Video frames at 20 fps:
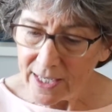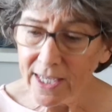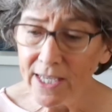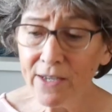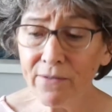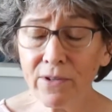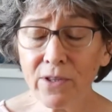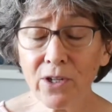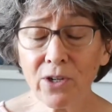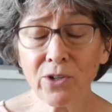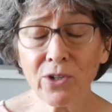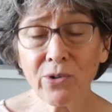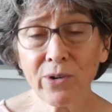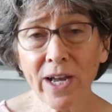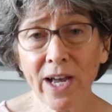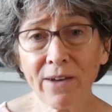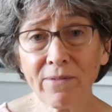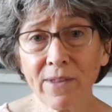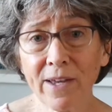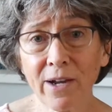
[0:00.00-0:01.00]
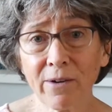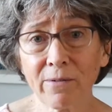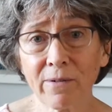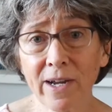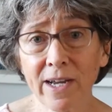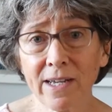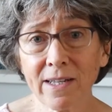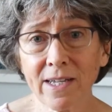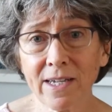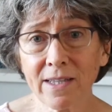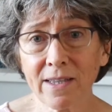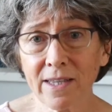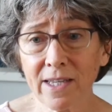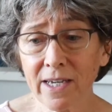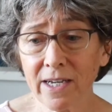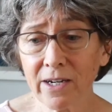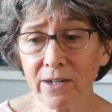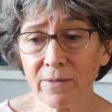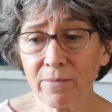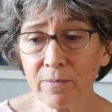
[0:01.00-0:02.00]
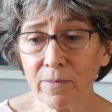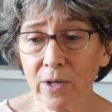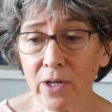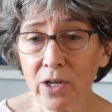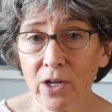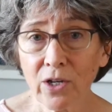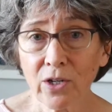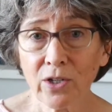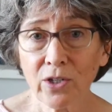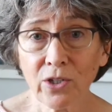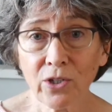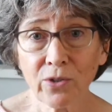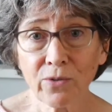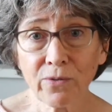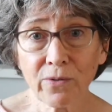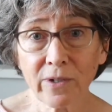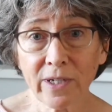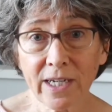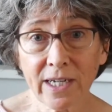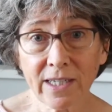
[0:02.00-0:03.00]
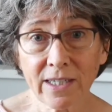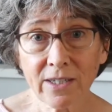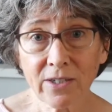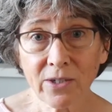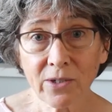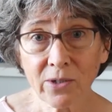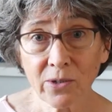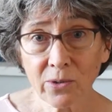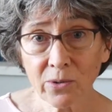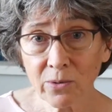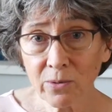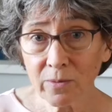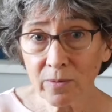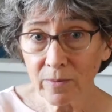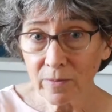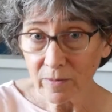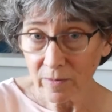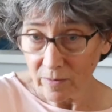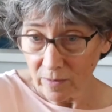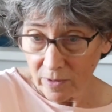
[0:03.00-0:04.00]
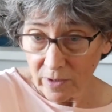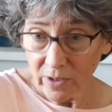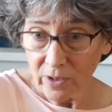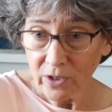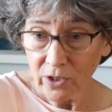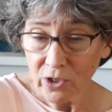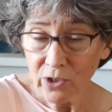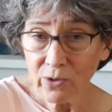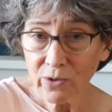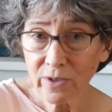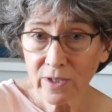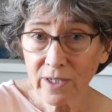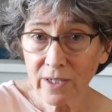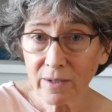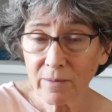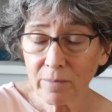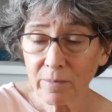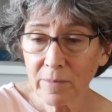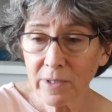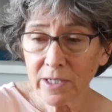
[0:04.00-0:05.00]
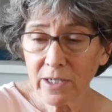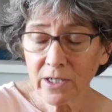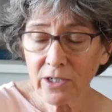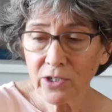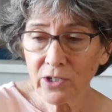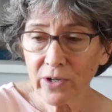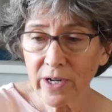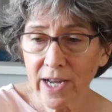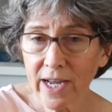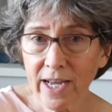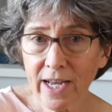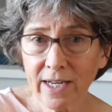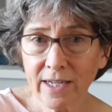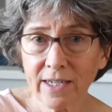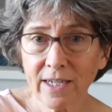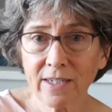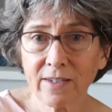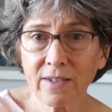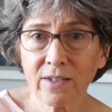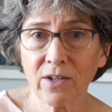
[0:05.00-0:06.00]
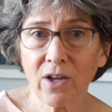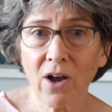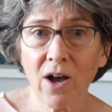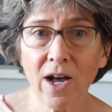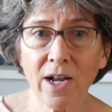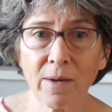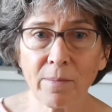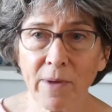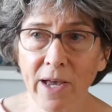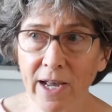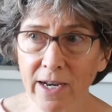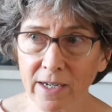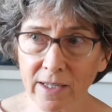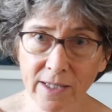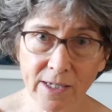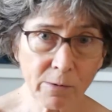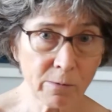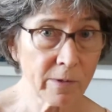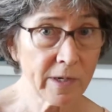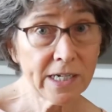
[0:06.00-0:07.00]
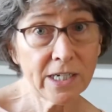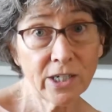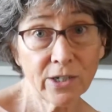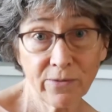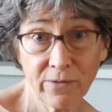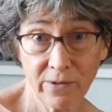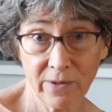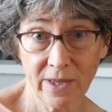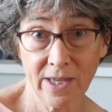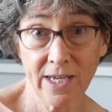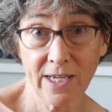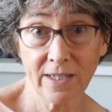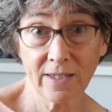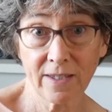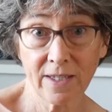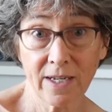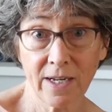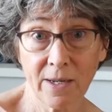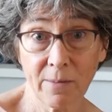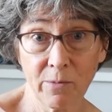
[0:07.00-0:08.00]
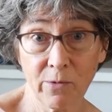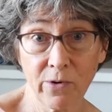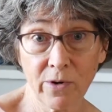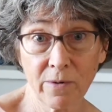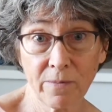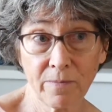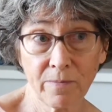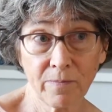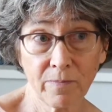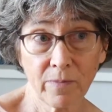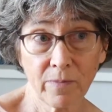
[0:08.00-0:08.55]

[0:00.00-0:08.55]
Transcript: even though you have that railing there, you forget to use it because your hand doesn't automatically reach for things anymore.